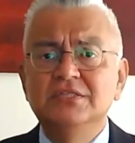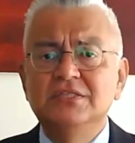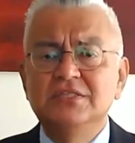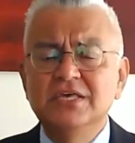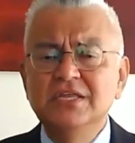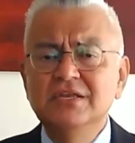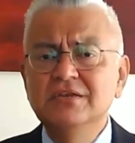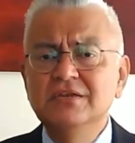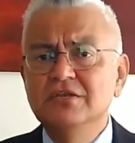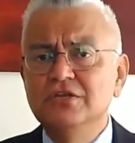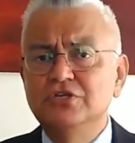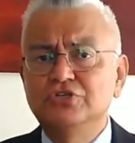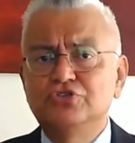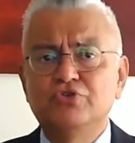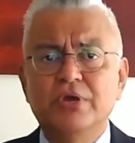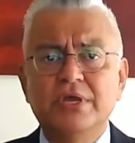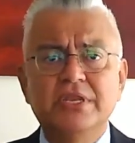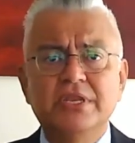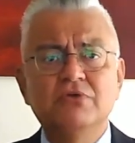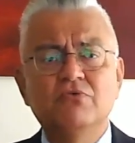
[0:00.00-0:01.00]
Thin
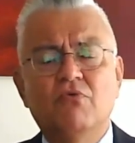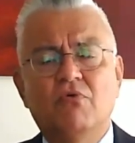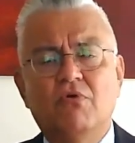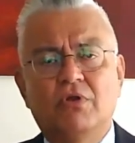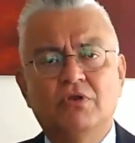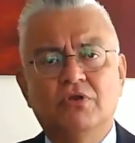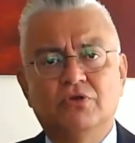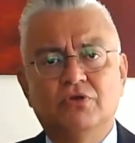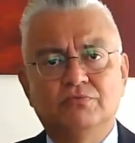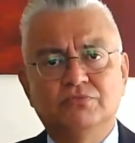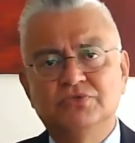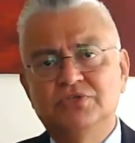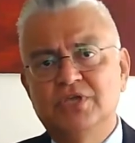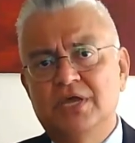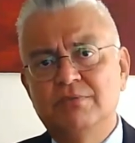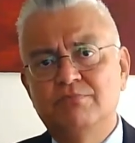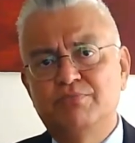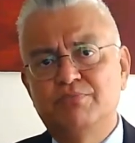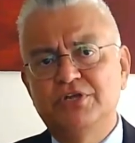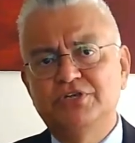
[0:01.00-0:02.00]
trading volumes
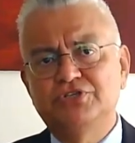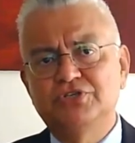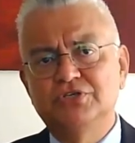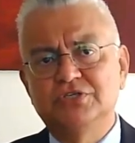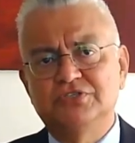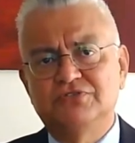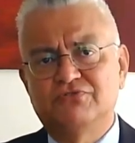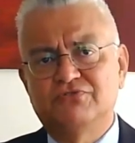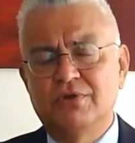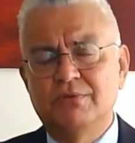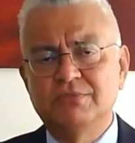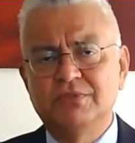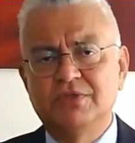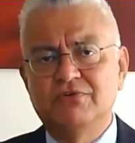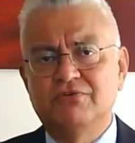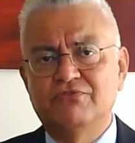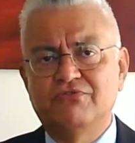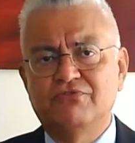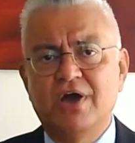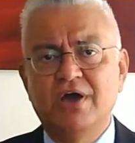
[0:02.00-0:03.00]
and pressures from
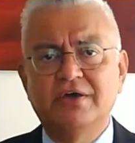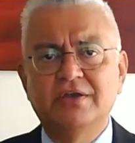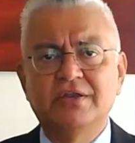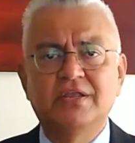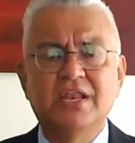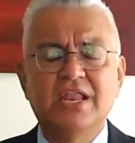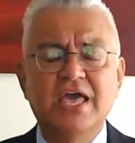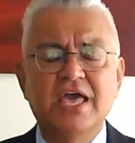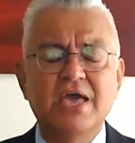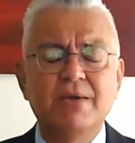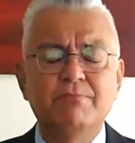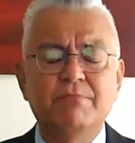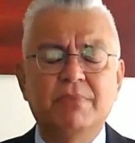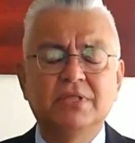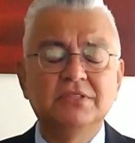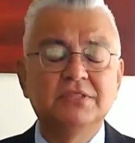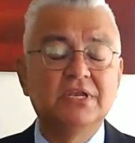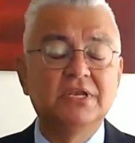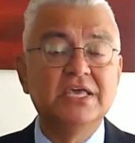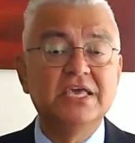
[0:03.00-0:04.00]
the final
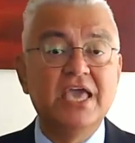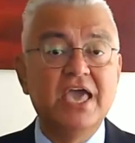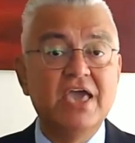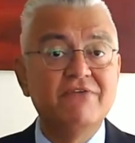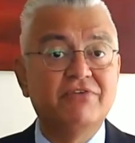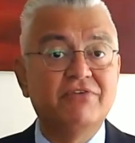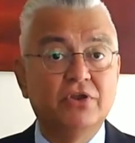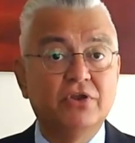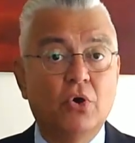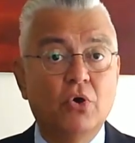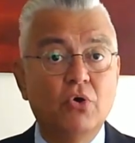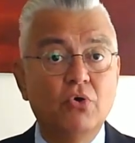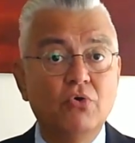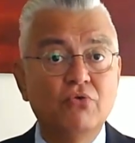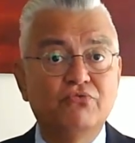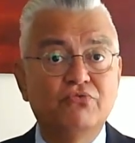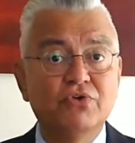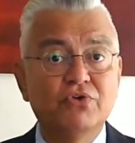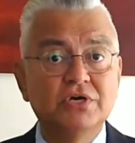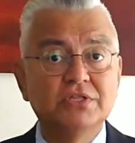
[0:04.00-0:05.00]
monthly
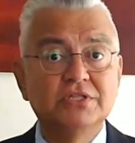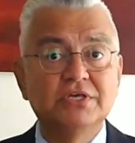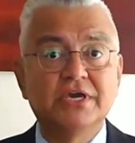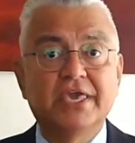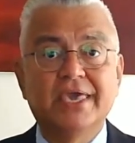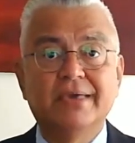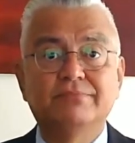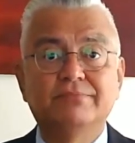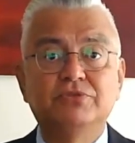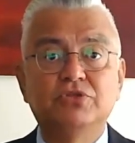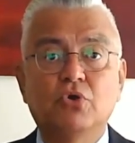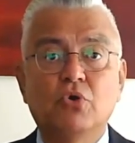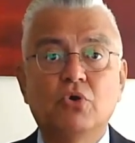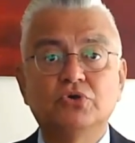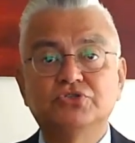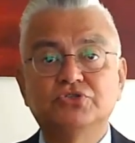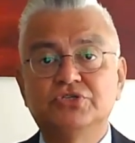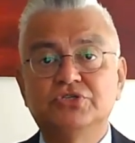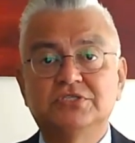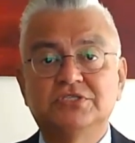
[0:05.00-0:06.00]
F&O further kept the
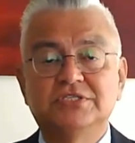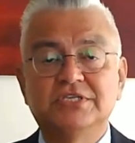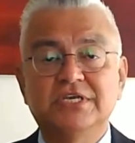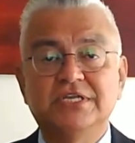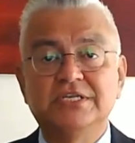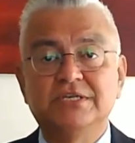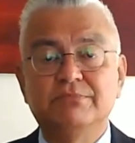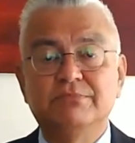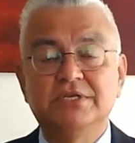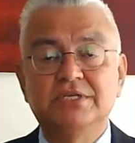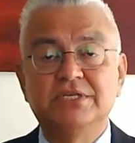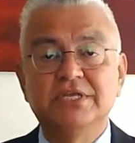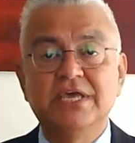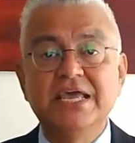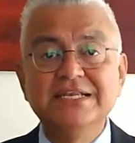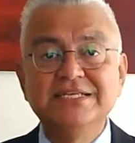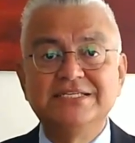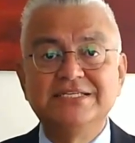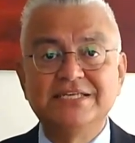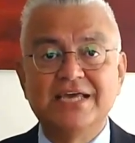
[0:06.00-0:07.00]
cautious sentiment
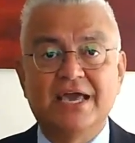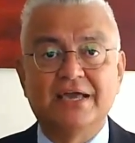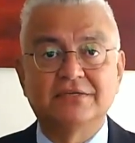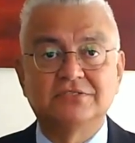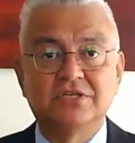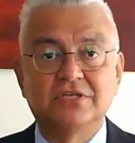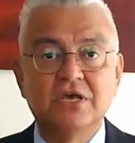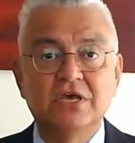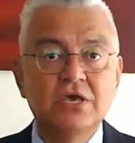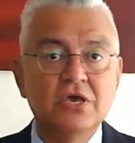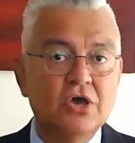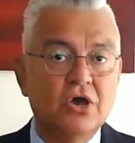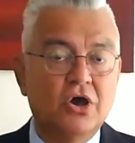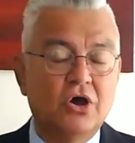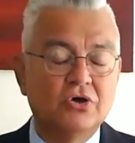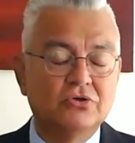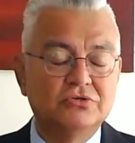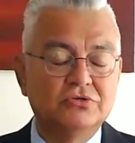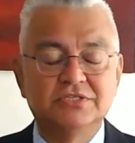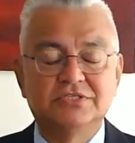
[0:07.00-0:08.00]
intact
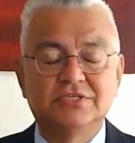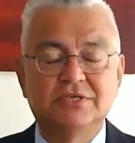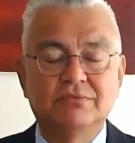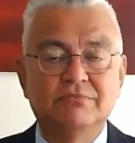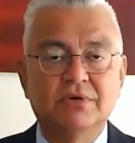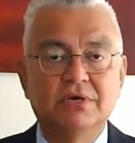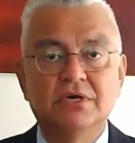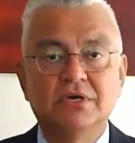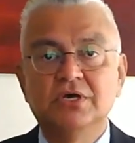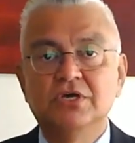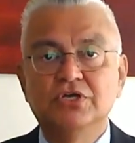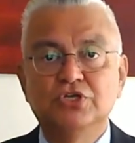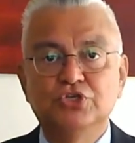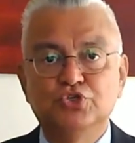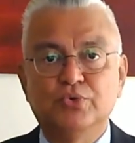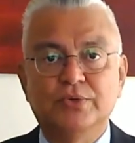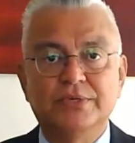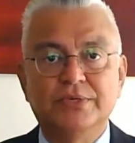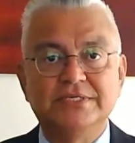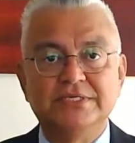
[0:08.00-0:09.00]
on December
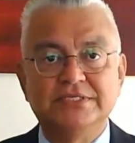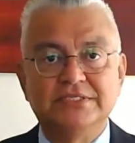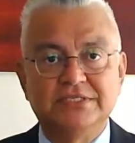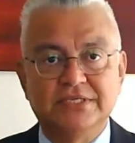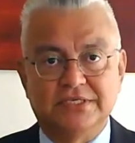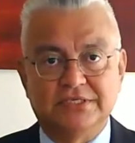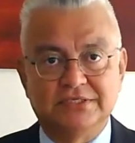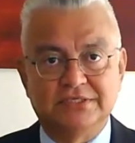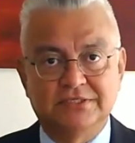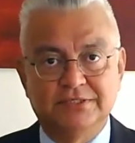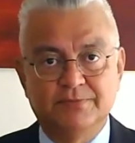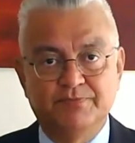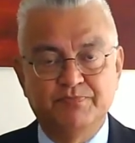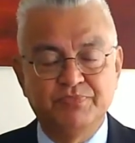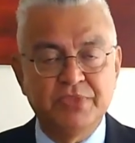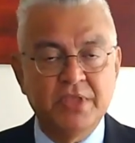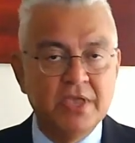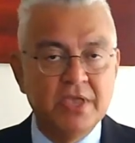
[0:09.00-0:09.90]
26.